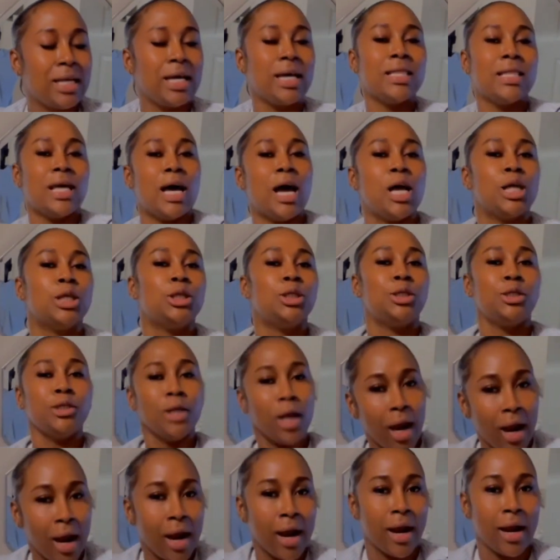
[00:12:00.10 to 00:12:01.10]
the
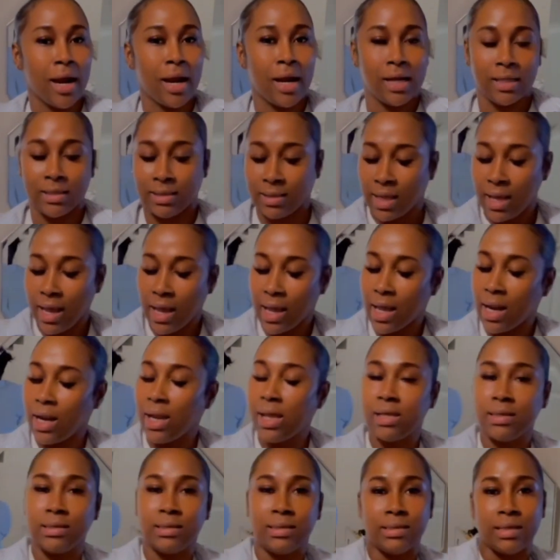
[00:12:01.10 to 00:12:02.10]
shirt.
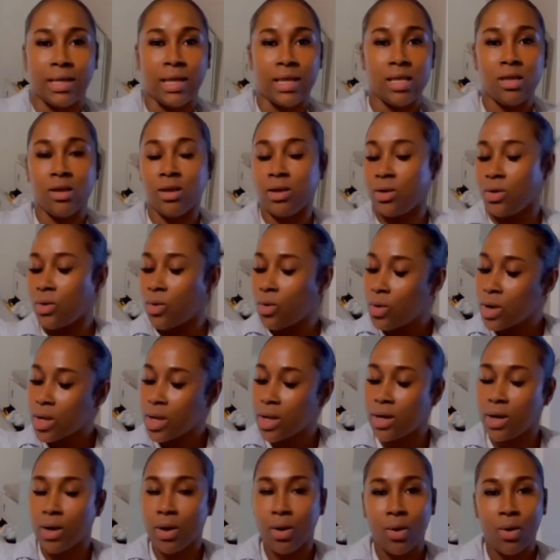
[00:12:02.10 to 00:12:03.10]
Listen, you know, you
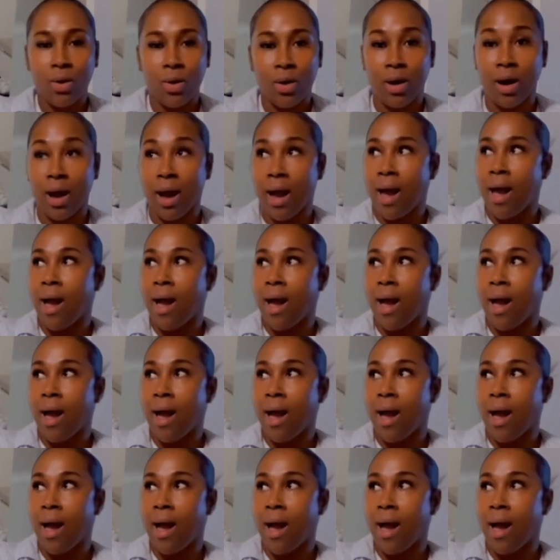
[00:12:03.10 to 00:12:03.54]
know.